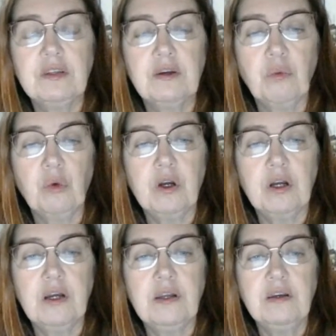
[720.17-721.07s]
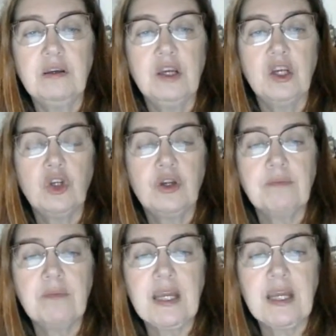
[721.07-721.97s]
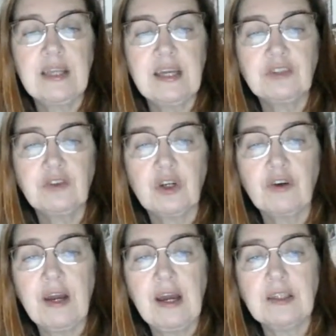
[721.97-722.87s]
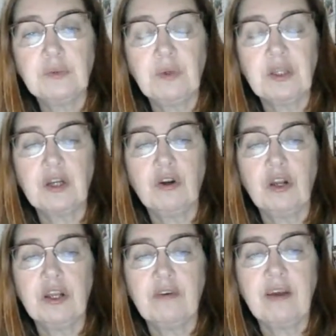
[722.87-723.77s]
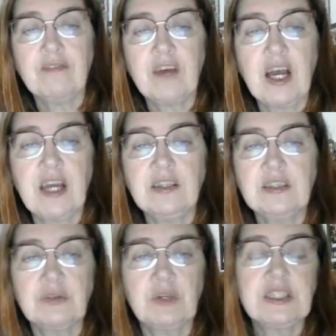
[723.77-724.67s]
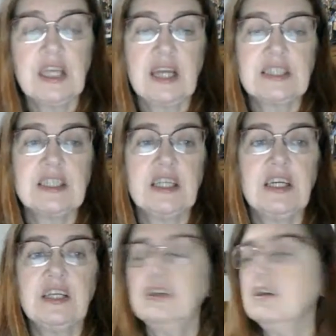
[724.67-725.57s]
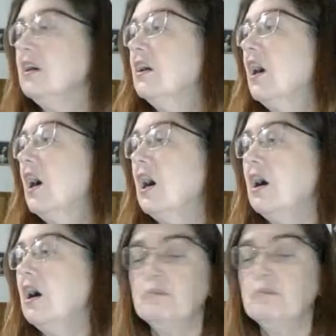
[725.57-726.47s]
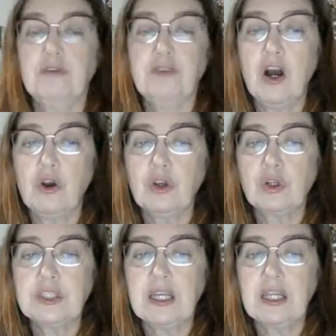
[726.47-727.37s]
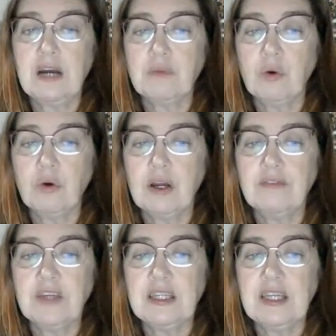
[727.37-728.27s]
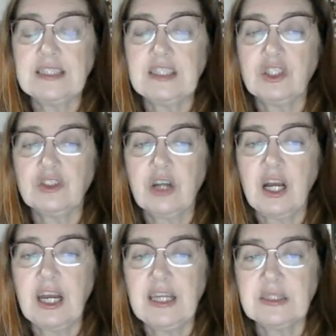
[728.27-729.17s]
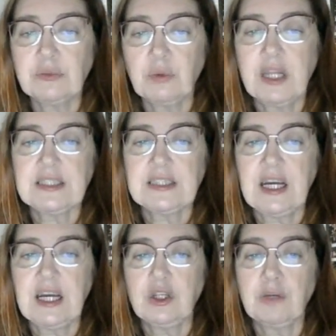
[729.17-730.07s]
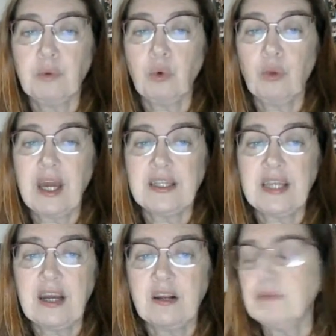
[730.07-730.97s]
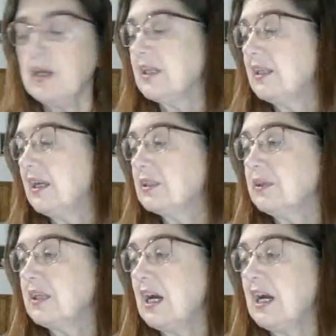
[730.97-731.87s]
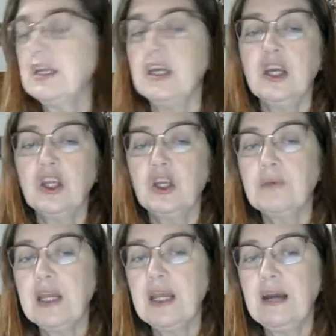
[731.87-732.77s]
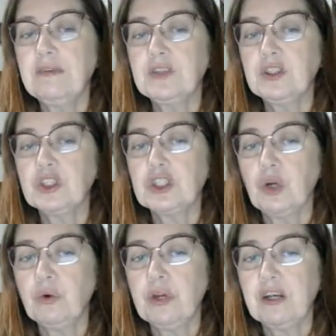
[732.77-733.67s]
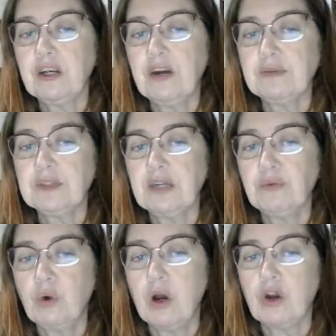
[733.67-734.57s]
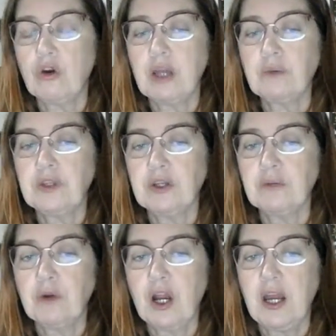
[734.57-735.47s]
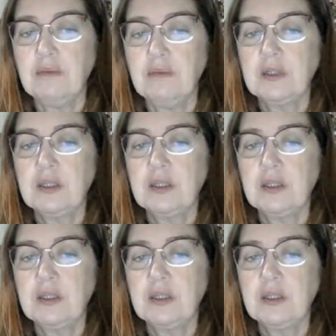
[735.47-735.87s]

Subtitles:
the wood. You can make things for your crabs with the curly grapevine, so it's excellent. Fall, you'll see a lot more of it. As it dries, what has died, you can pull that down and make things with that. You might have to soak it in crab safe water, like with your prime,